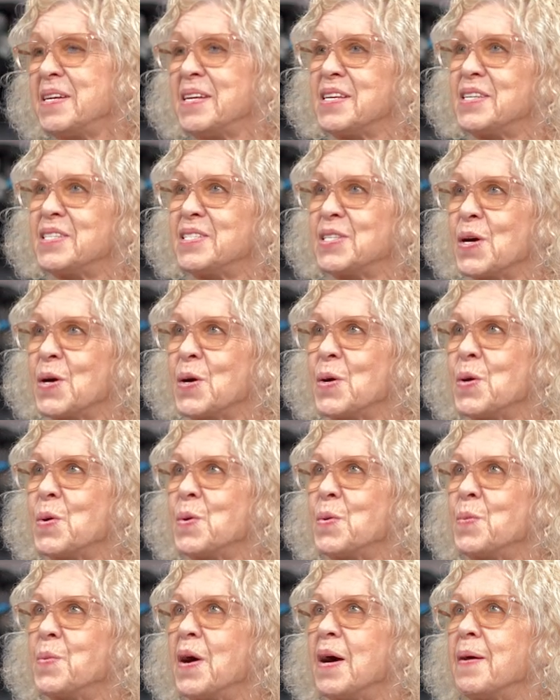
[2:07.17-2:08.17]

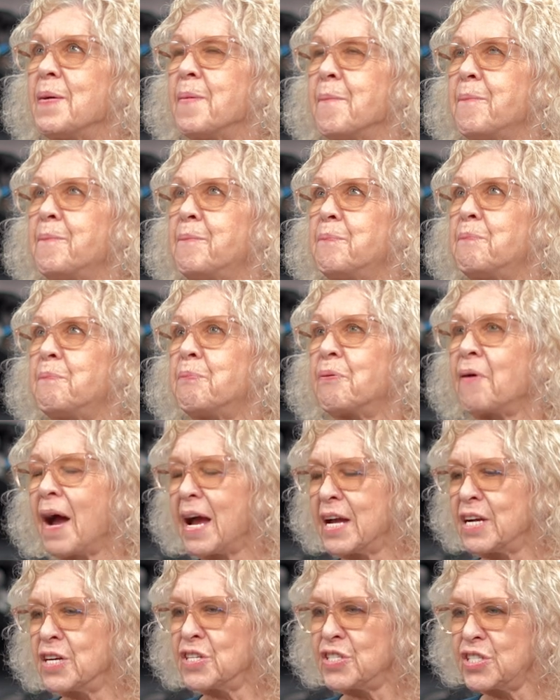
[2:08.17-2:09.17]
So
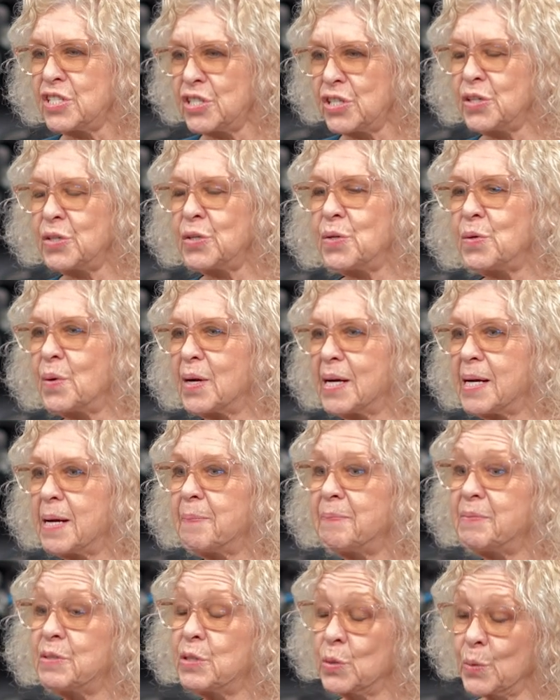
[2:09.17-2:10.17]
prior to
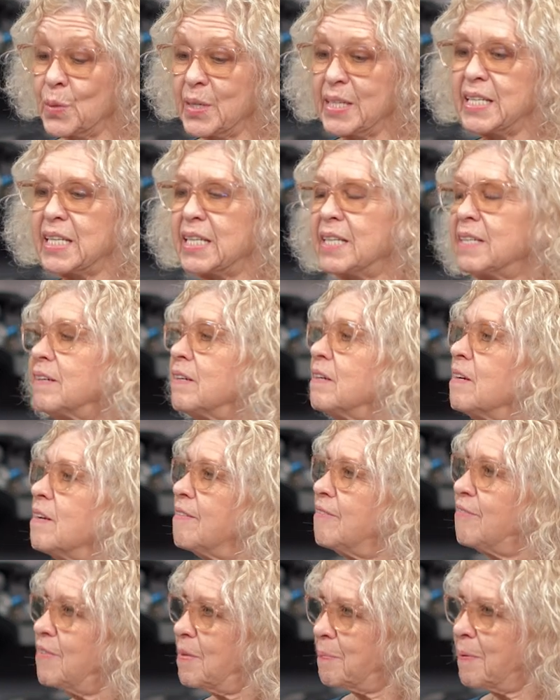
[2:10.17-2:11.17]
um, joining
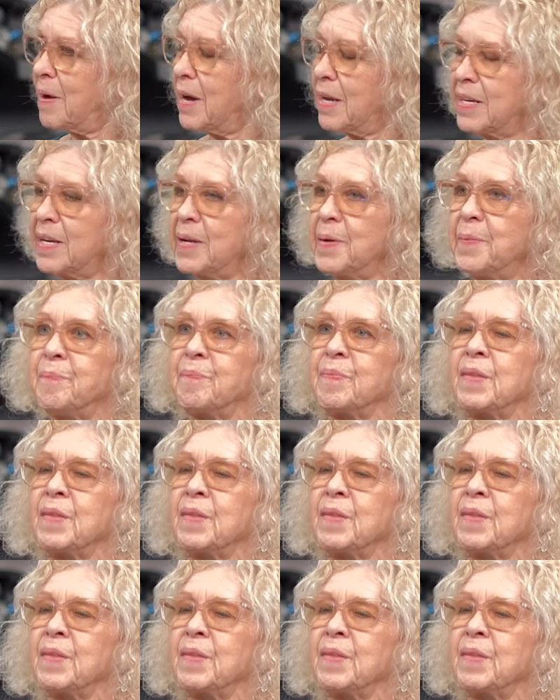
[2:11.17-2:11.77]
FitBody,